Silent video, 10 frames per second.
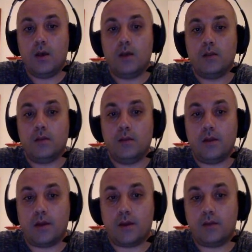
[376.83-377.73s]
the
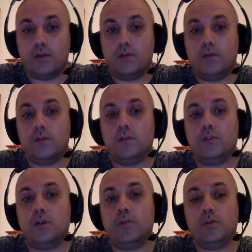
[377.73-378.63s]
knight
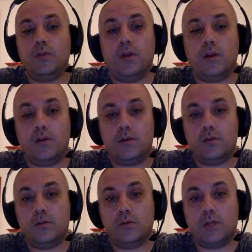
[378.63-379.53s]
jumped there,
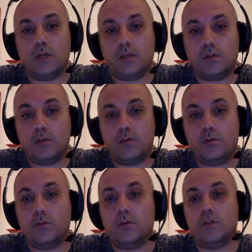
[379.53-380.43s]
so it doesn't
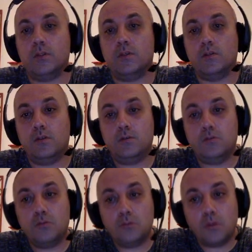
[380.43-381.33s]
control c3,
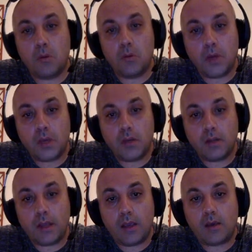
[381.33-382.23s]
so we can
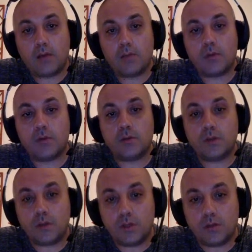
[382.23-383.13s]
take, because
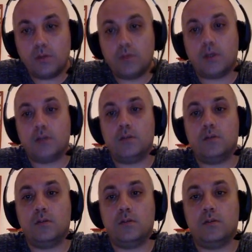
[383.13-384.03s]
there is no knight
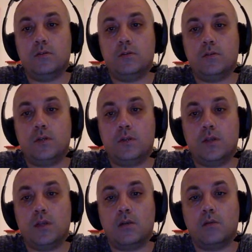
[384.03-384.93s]
c3, so you can
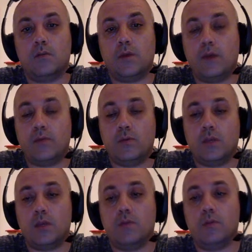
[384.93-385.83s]
take, we have to
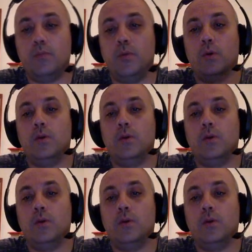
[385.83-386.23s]
take with the pawn.